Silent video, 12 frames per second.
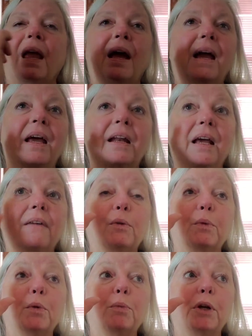I, and I have a
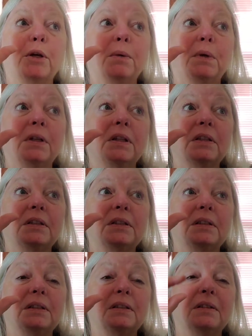real pretty one
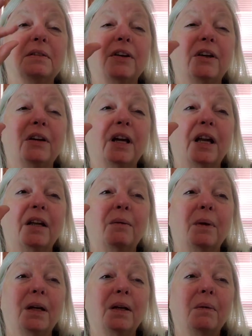that's, you know, the variegated
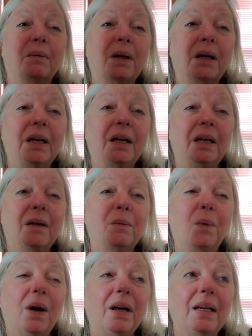red and green
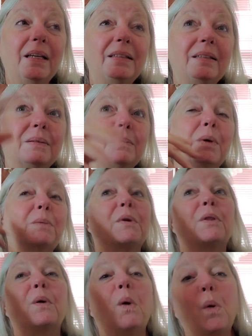and white and one
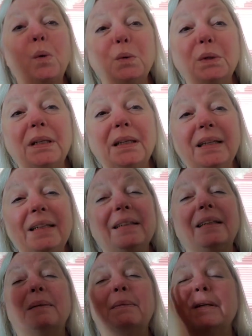with gold in it.
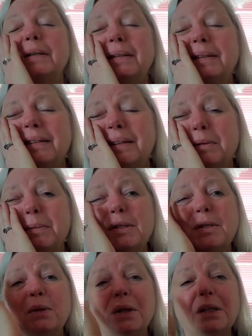And I'm like, oh, that would be
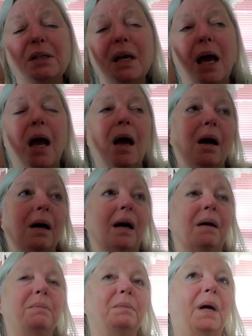so nice.
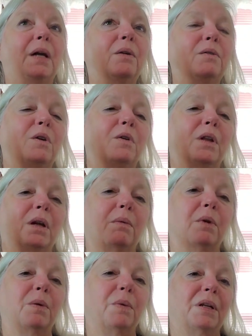I don't know that I
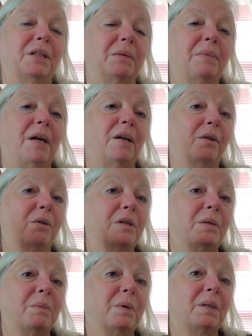really wanted to make a
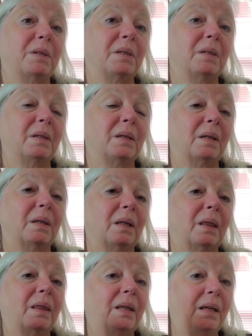Christmas
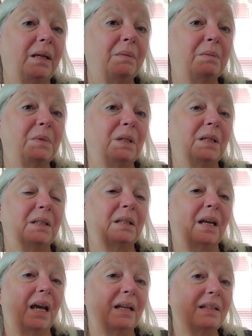themed
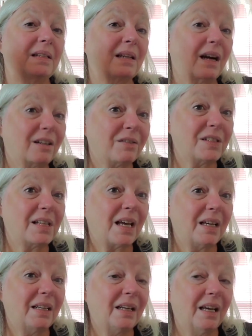hat and scarf
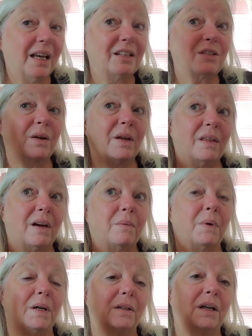set. So I thought,
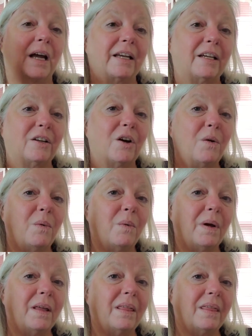well, I could go
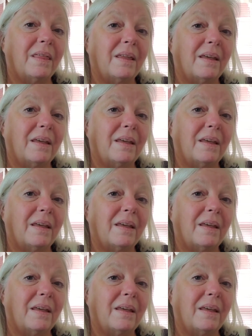with